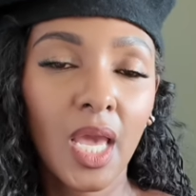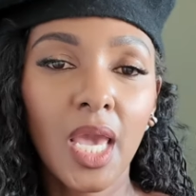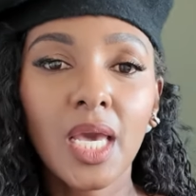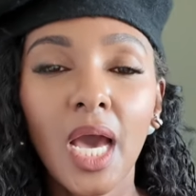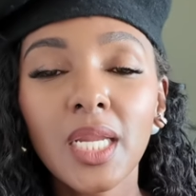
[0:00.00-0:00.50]

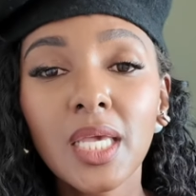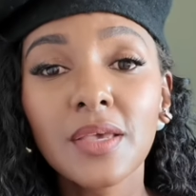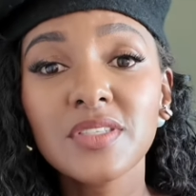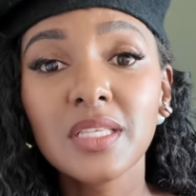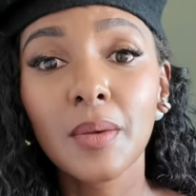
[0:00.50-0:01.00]
it kind of
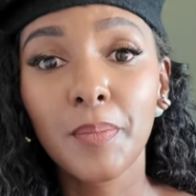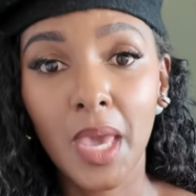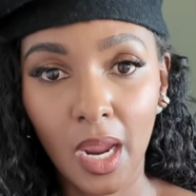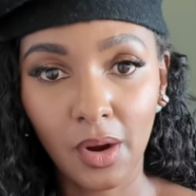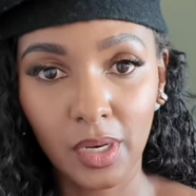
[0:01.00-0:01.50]
gives the
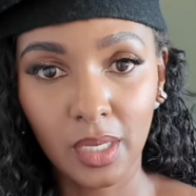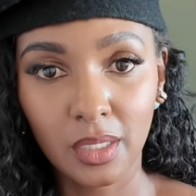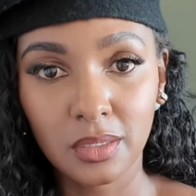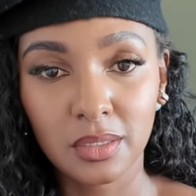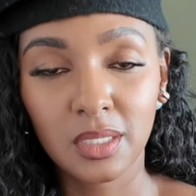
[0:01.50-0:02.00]

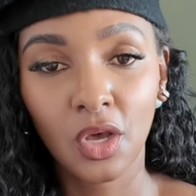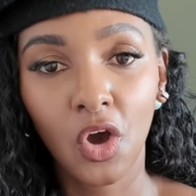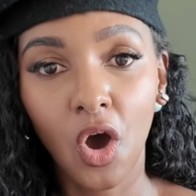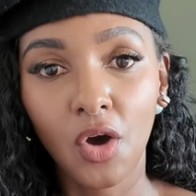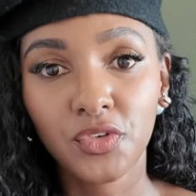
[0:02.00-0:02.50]
appearance
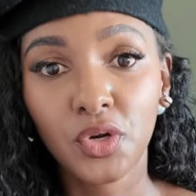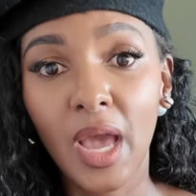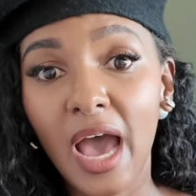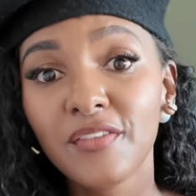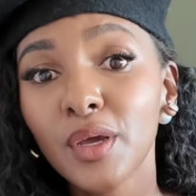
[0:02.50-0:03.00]
of, you know,
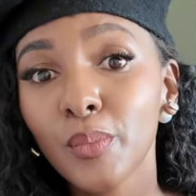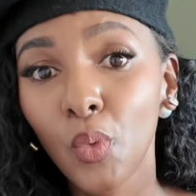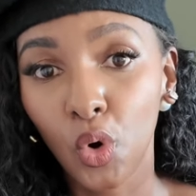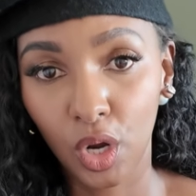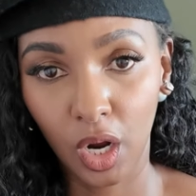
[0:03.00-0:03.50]
having
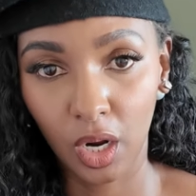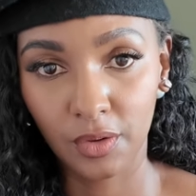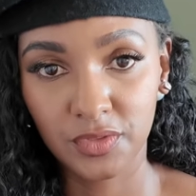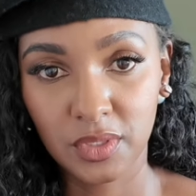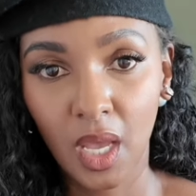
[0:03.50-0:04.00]
more
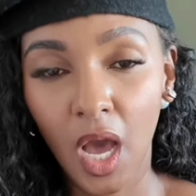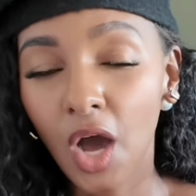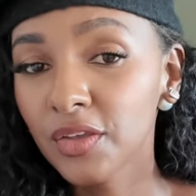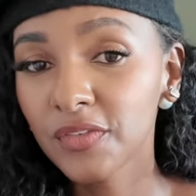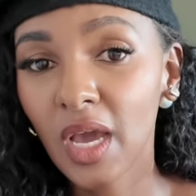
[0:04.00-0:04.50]
curves.
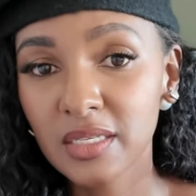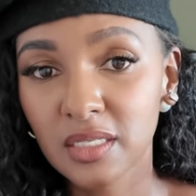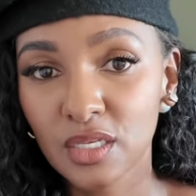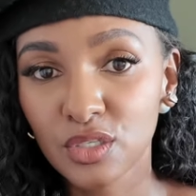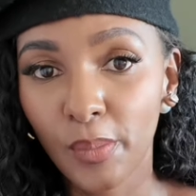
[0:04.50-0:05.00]
I'll give you guys
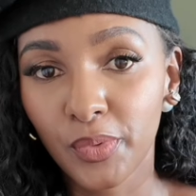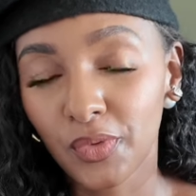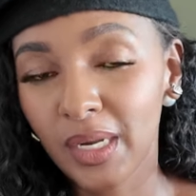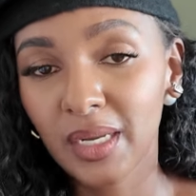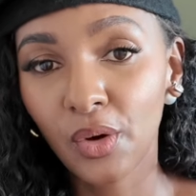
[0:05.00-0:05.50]
an example
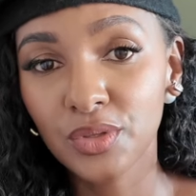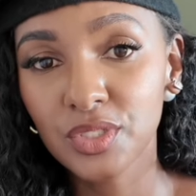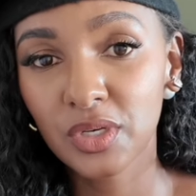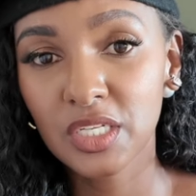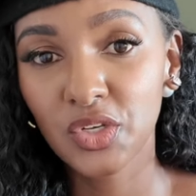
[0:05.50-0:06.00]
right now on screen so